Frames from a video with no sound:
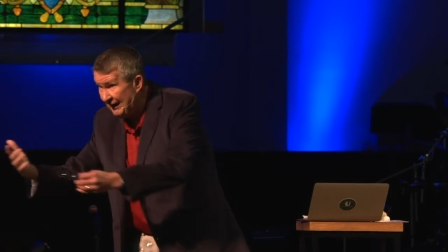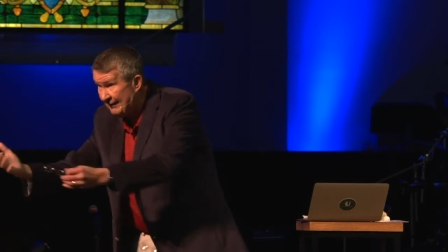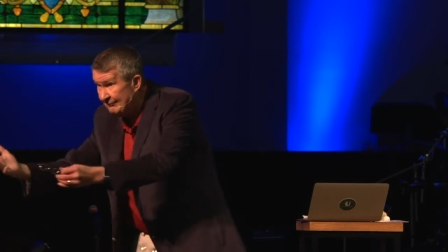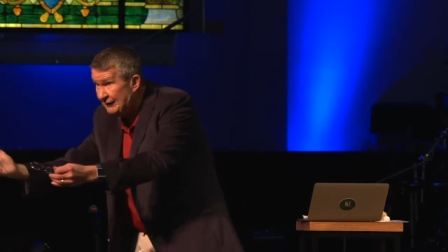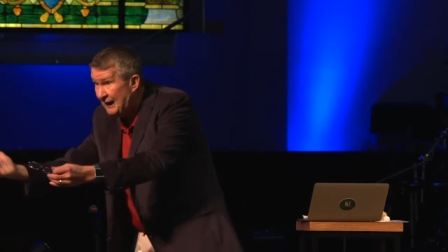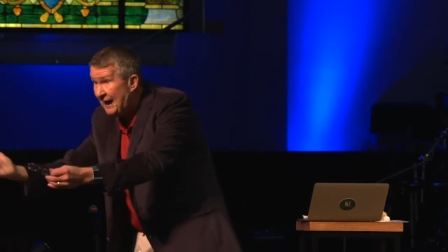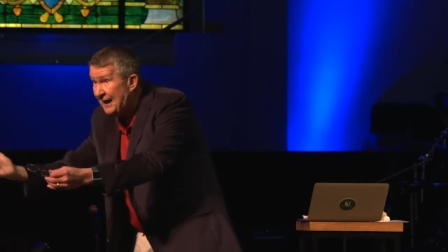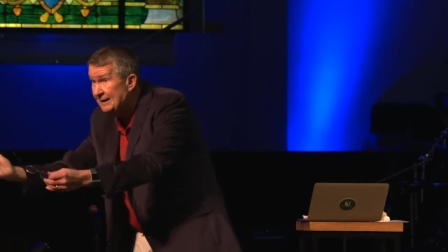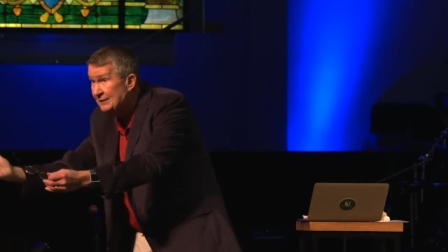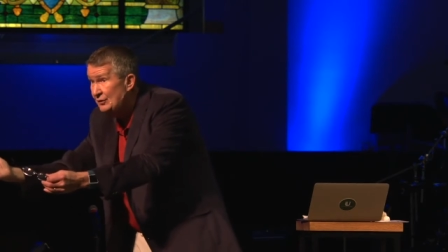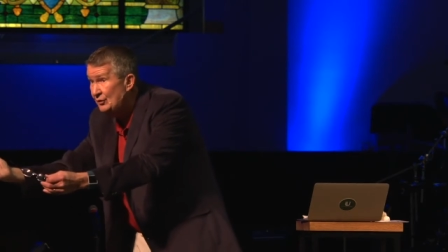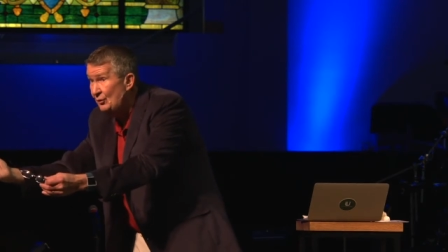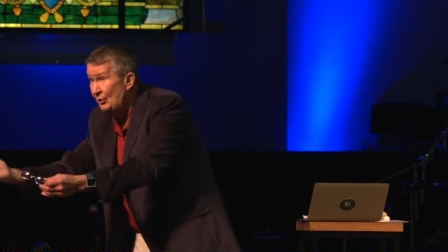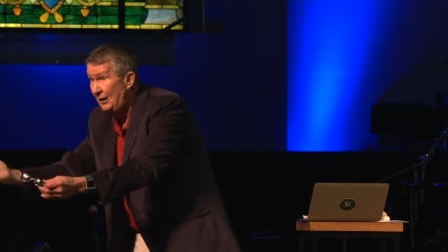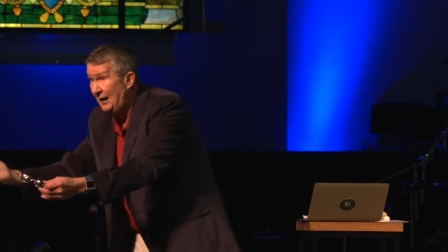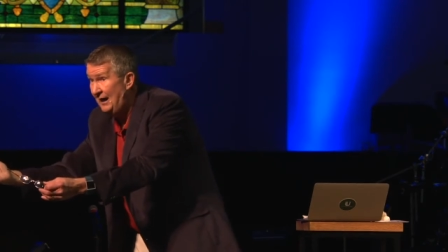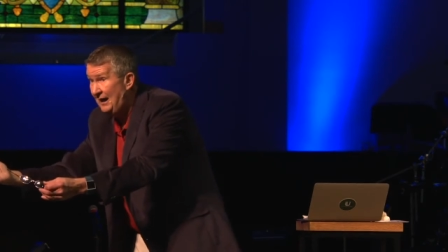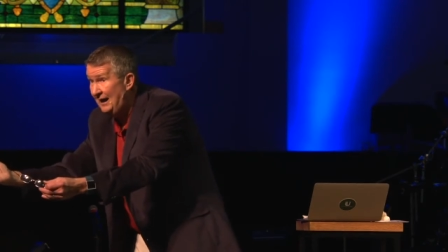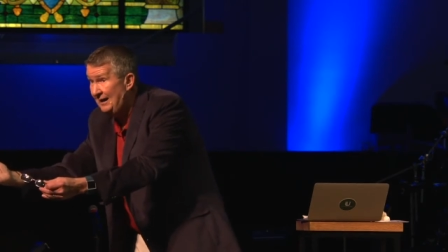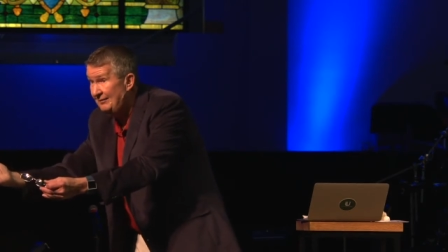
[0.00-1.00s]
I've got it in your
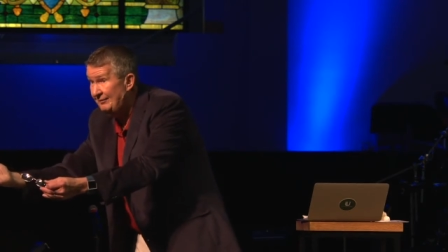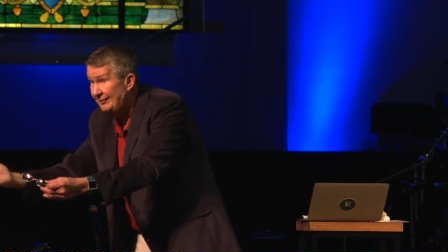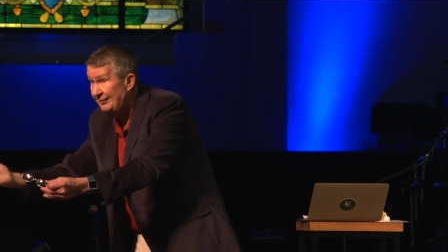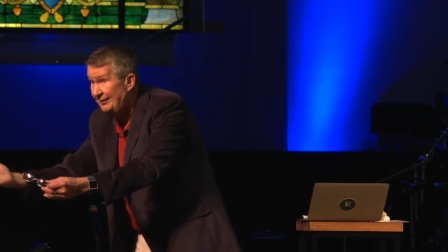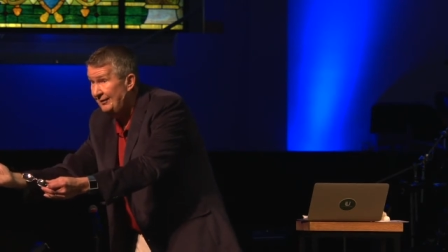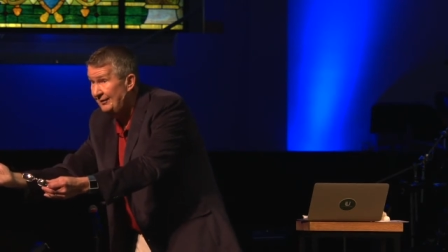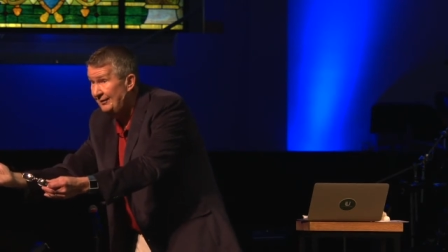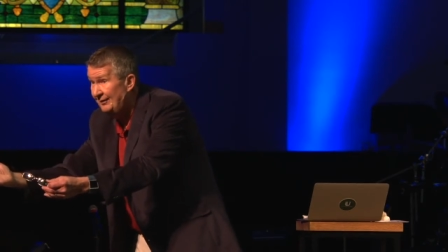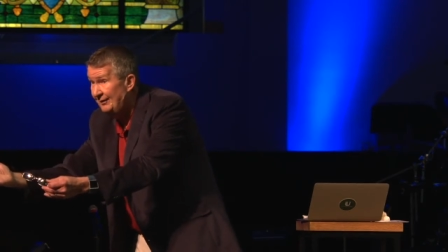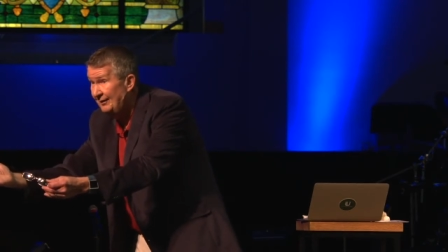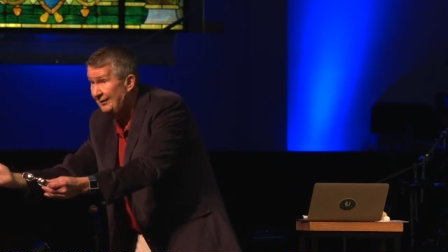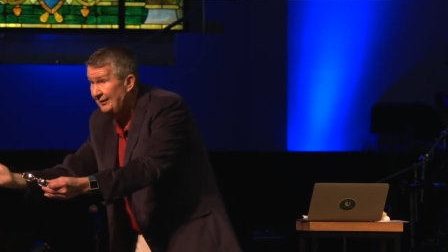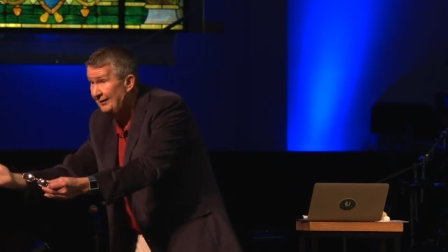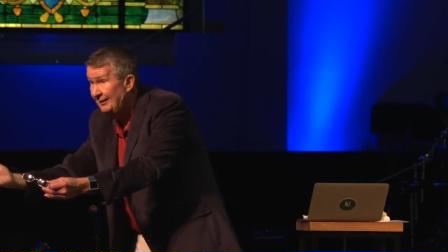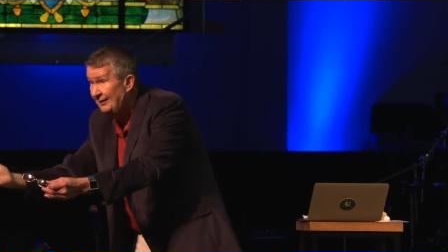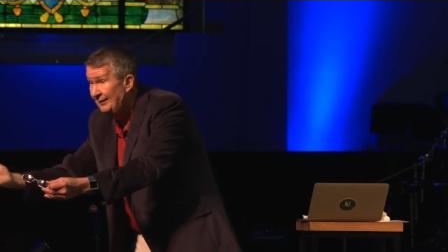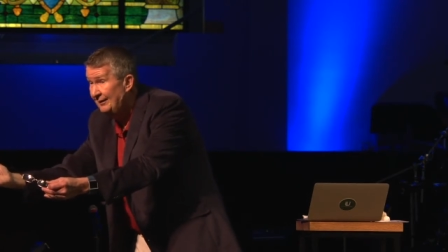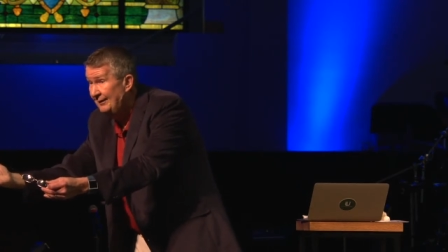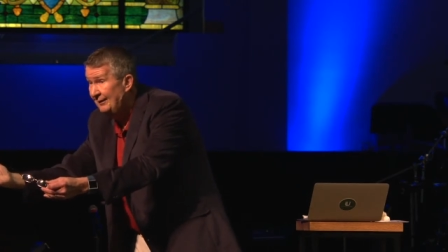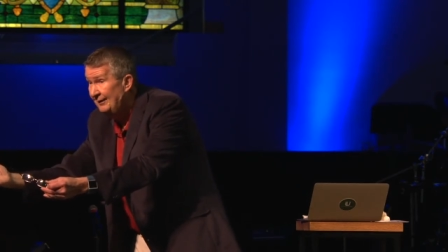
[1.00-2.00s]
life.
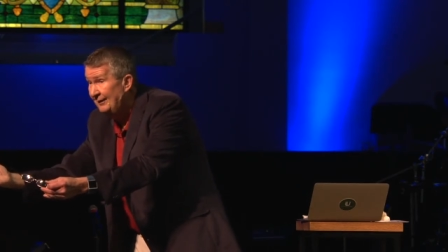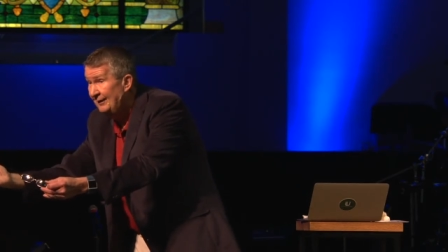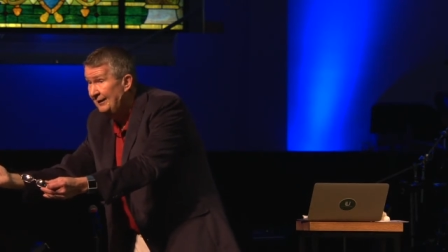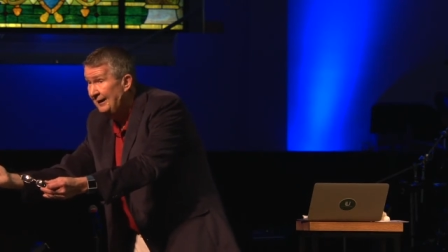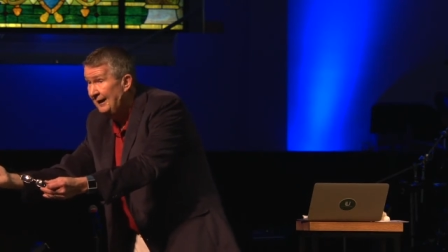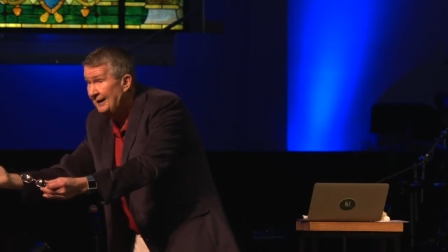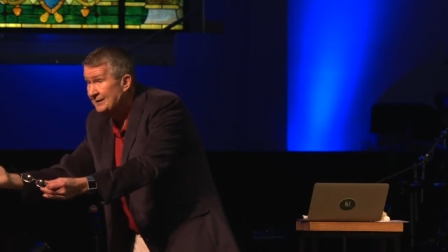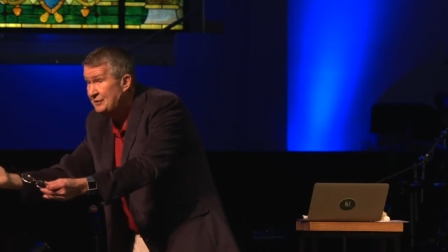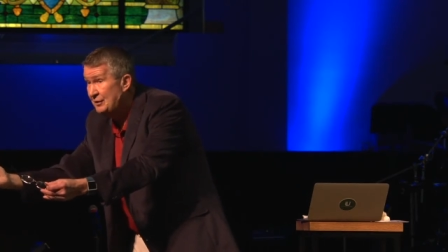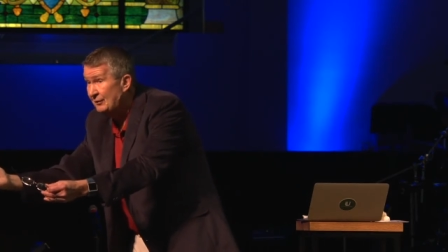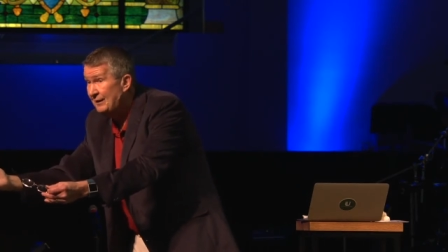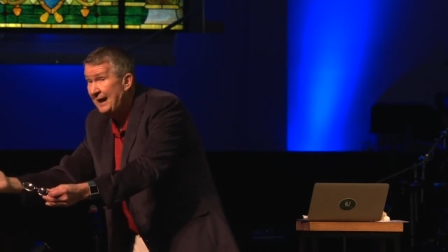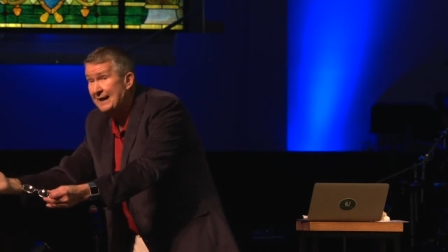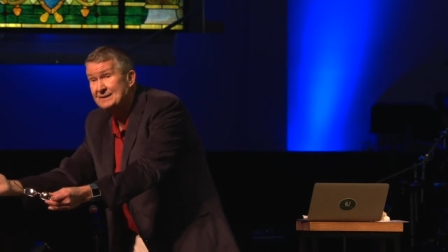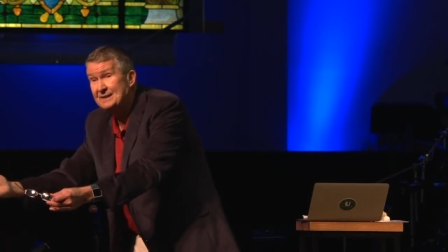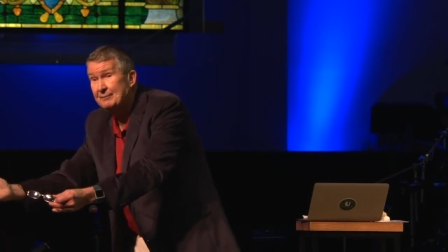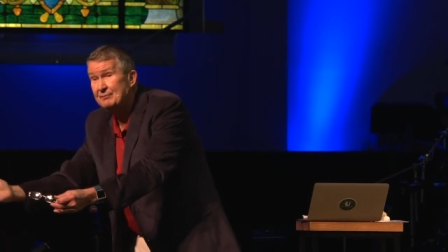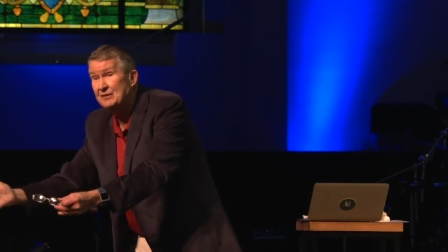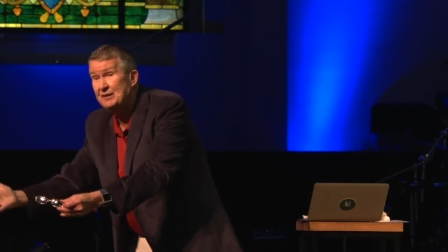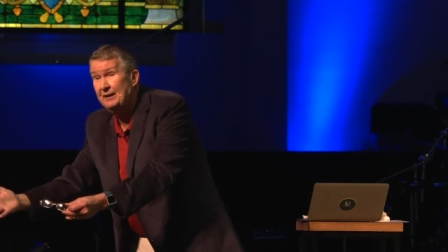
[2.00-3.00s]
And so, guys,
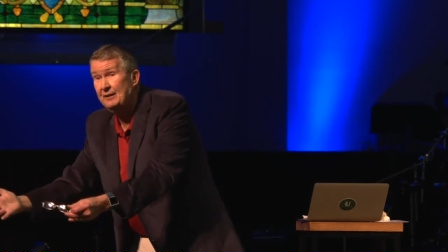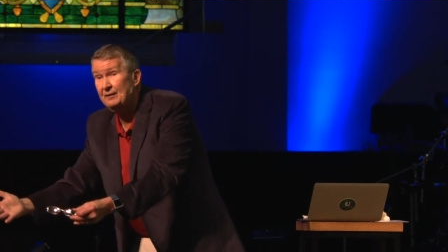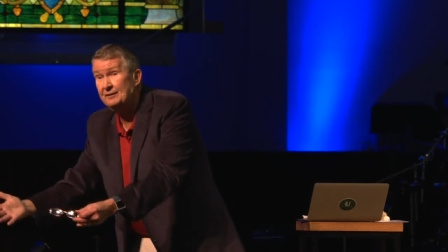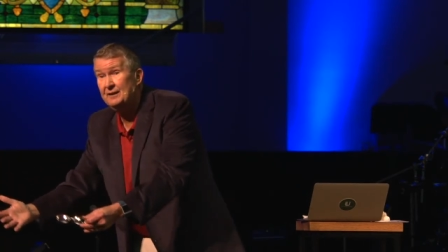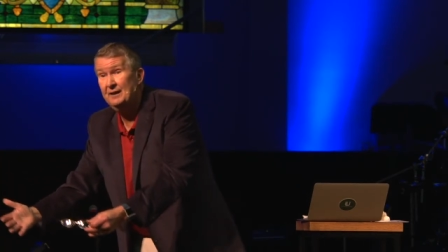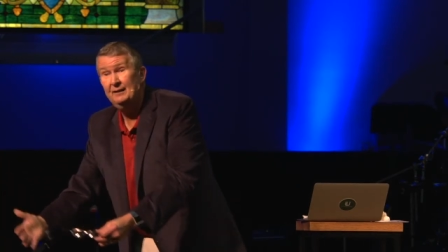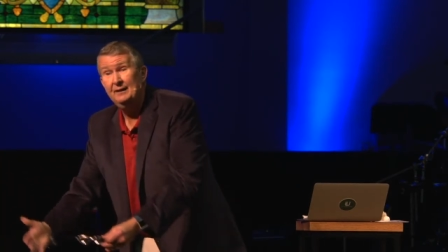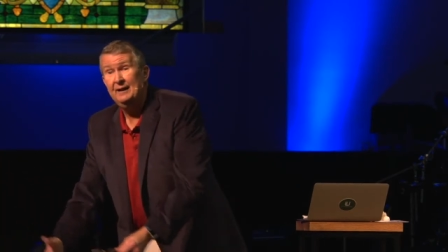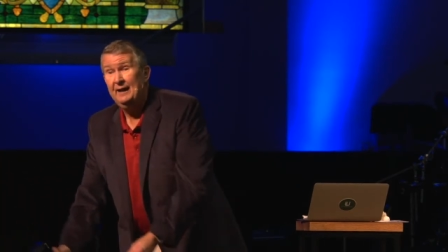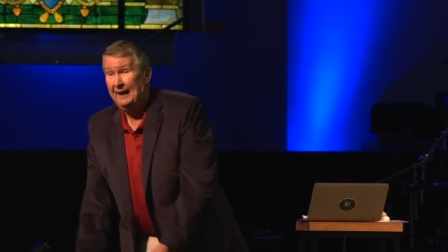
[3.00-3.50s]
I'm telling you,